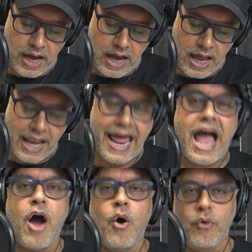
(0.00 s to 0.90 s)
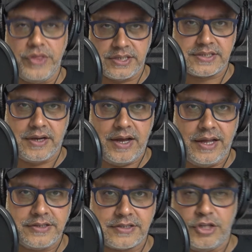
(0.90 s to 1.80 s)
allow this
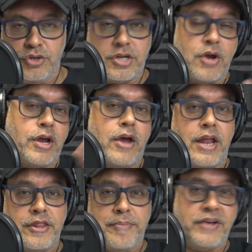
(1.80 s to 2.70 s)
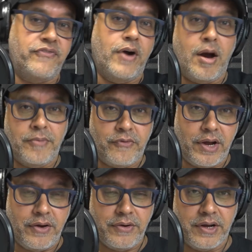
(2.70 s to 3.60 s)
science, that you don't go down the big pharma
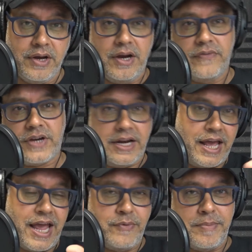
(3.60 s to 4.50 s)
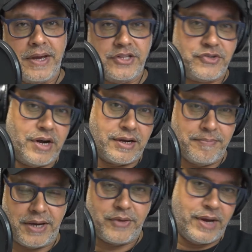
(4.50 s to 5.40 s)
road of kind of, hey, we made the drug, and
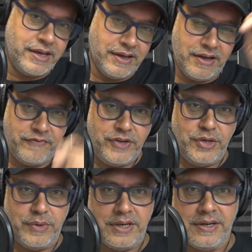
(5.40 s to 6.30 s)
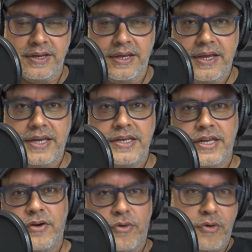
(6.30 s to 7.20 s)
by the way, for you in
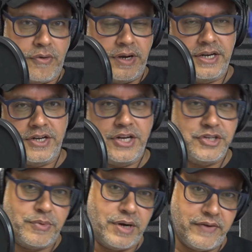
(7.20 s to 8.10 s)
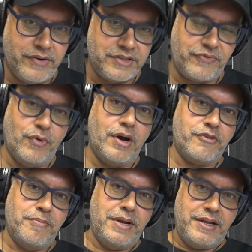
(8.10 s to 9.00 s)
India or Indonesia, whatever, it's
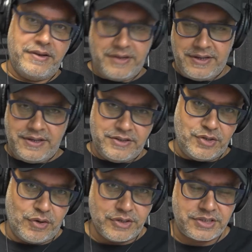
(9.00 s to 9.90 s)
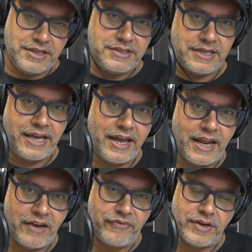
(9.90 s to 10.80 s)
$400 million to get an
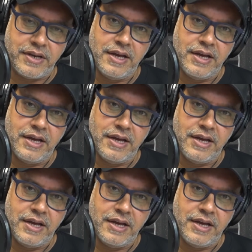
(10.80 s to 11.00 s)
elephant.